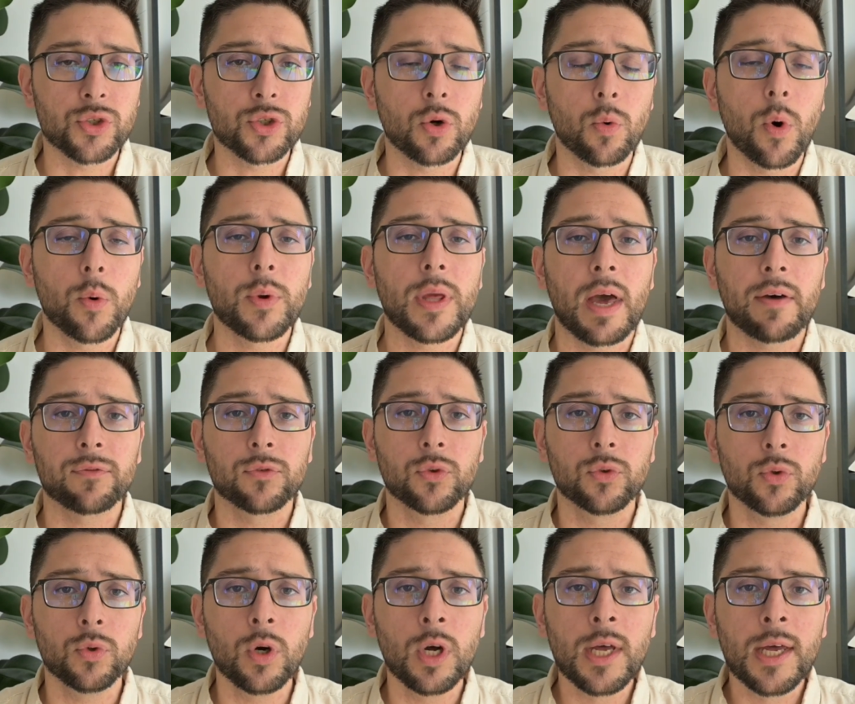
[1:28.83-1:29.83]
So what we have to
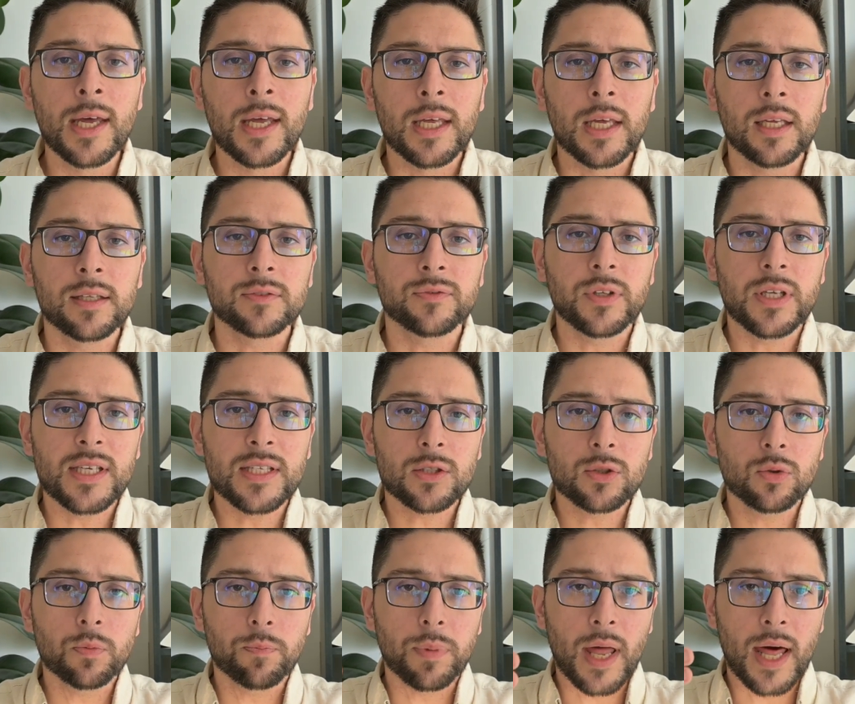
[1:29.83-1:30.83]
do is
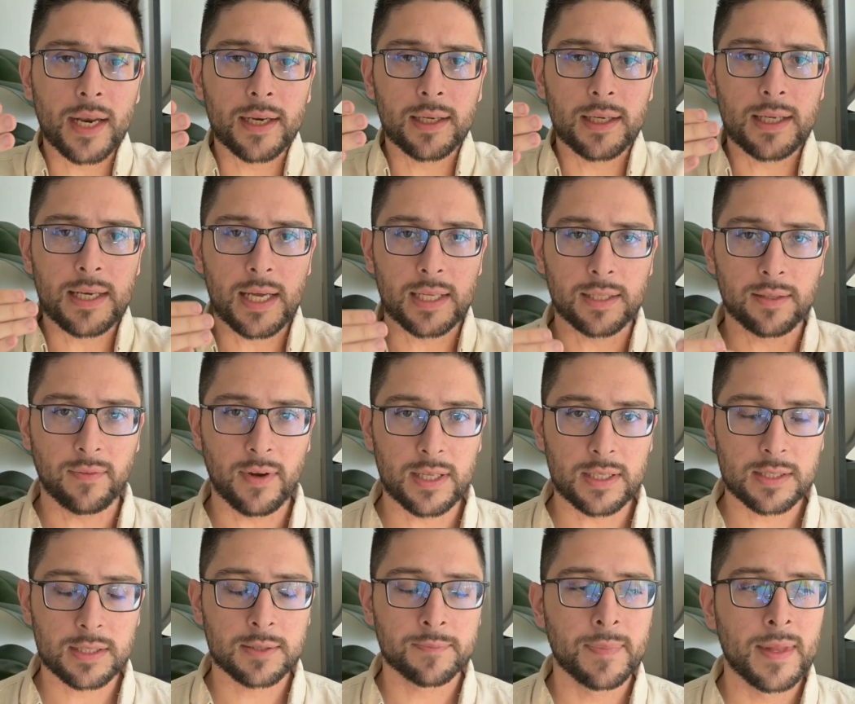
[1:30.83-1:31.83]
to plan in
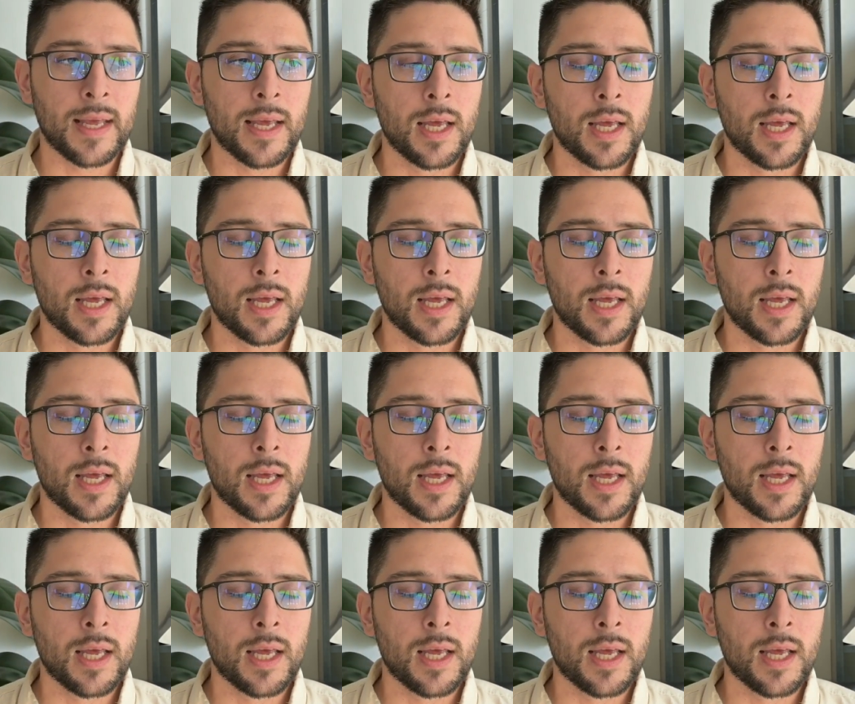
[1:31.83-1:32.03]
advance.